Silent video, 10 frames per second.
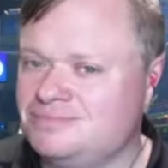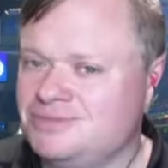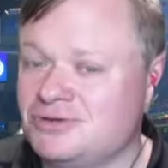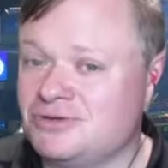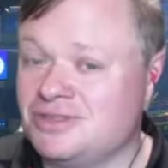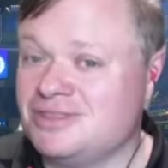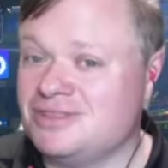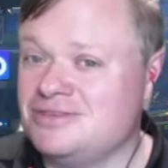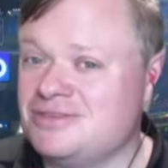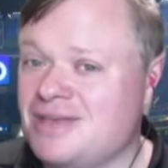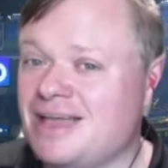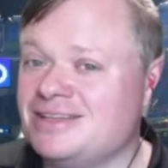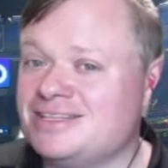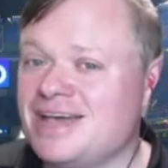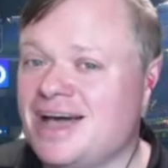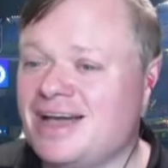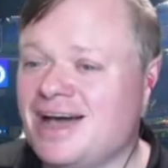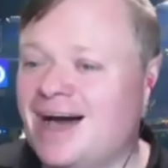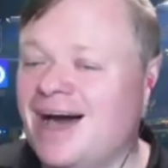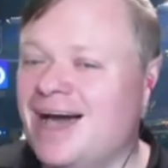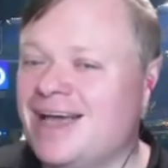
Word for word: you can. Be I could see. I,